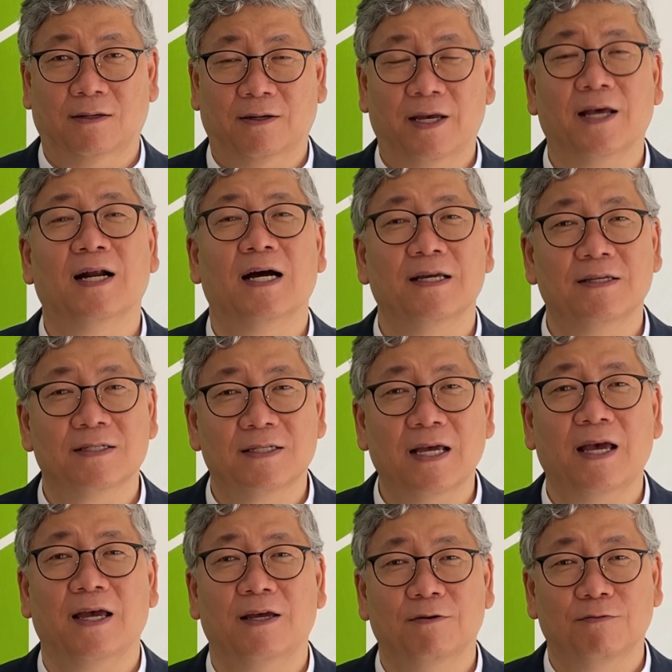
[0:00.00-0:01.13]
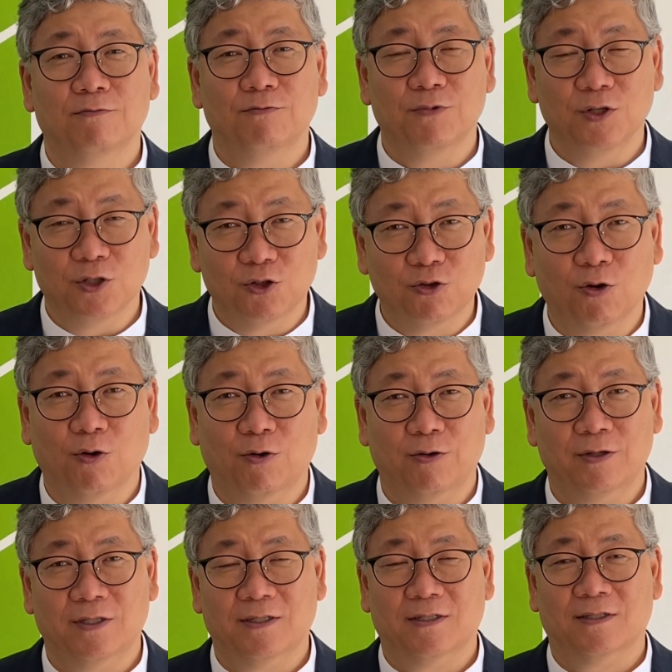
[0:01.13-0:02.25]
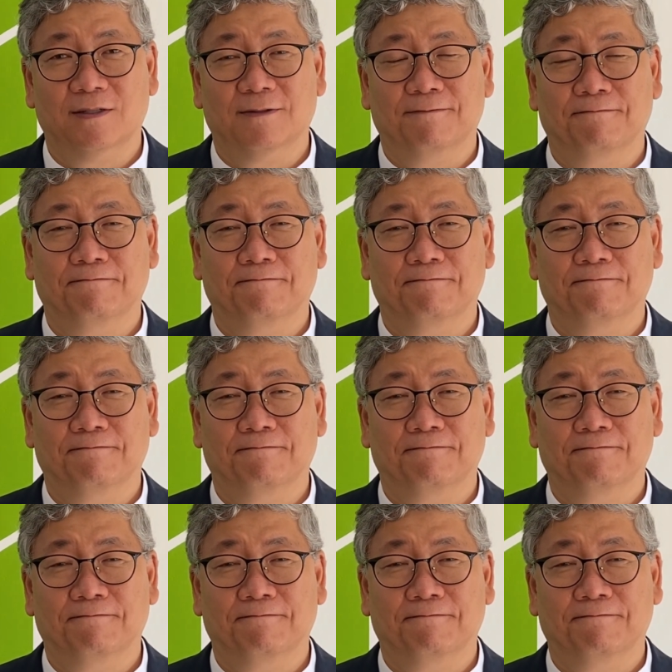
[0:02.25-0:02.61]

Again, I say rejoice.